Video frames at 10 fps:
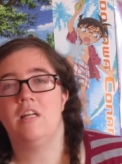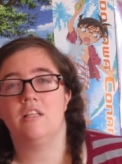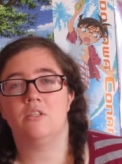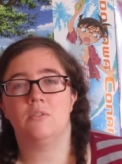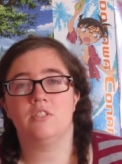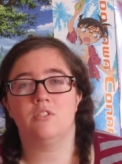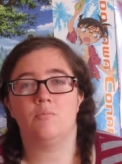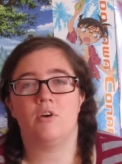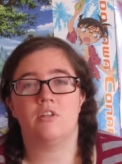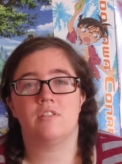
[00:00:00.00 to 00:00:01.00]
there were still
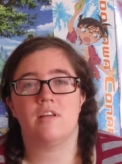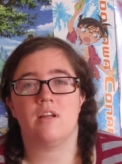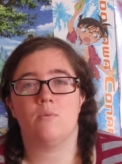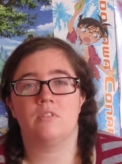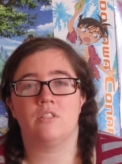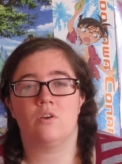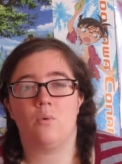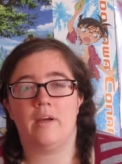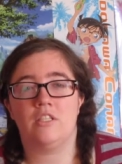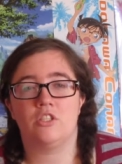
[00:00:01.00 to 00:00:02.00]
parts that I wasn't
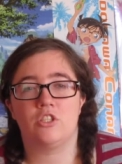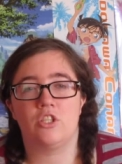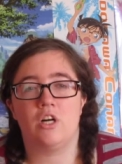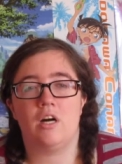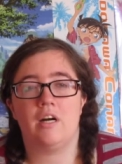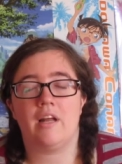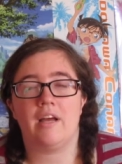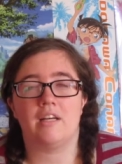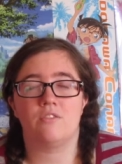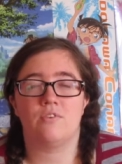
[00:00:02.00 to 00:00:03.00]
quite sure on. I
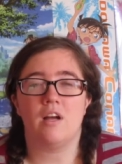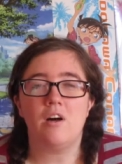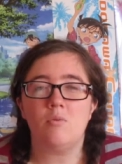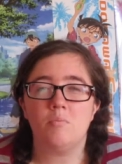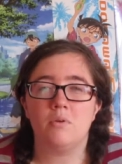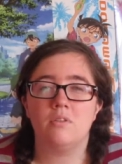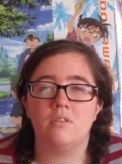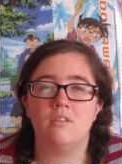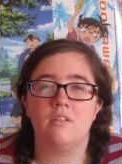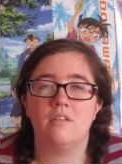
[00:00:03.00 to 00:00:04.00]
asked for help
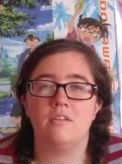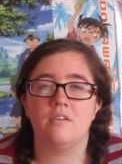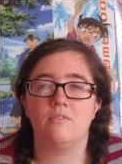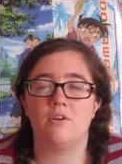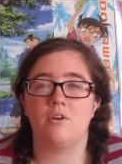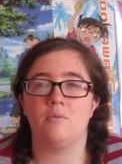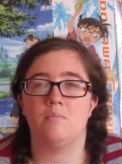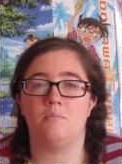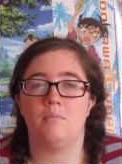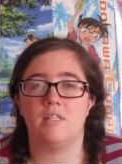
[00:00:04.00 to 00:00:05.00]

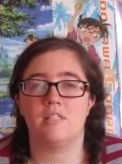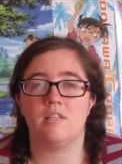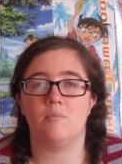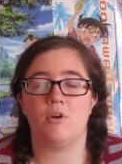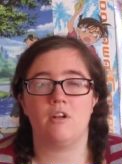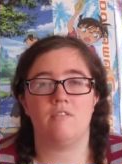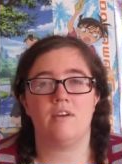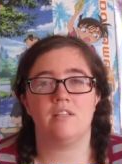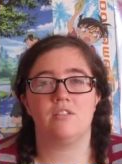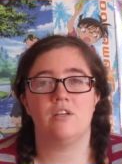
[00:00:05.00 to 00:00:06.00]
from my study abroad
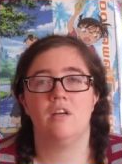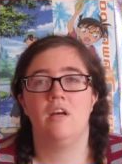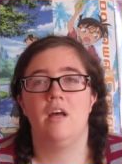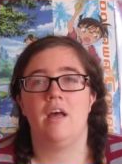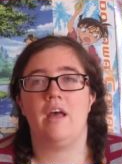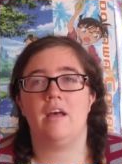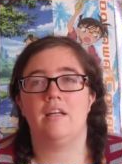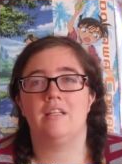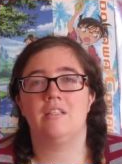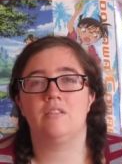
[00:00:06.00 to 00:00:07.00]
advisor,
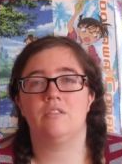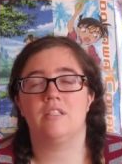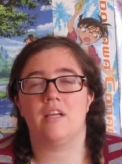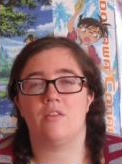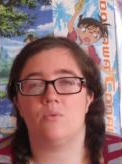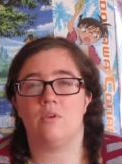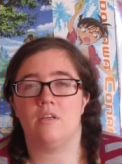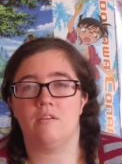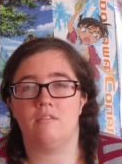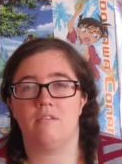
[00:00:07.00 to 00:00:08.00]
and together
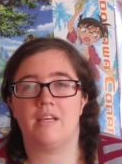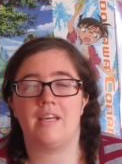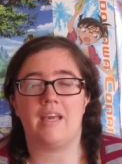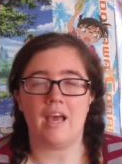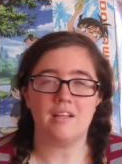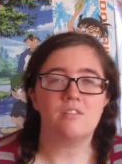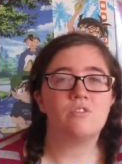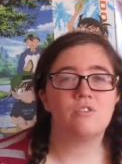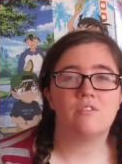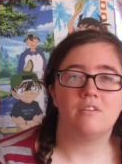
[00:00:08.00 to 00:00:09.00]
we
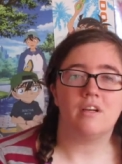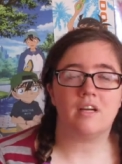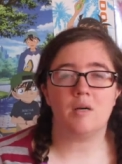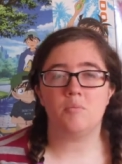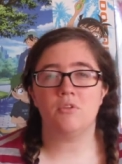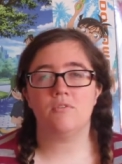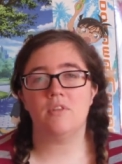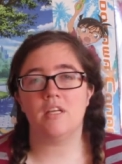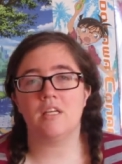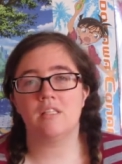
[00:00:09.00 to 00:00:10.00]
guessed a couple of
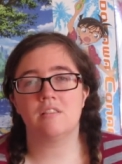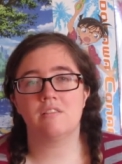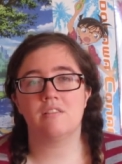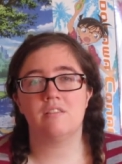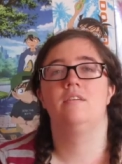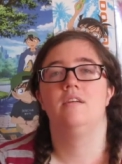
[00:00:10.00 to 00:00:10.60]
things.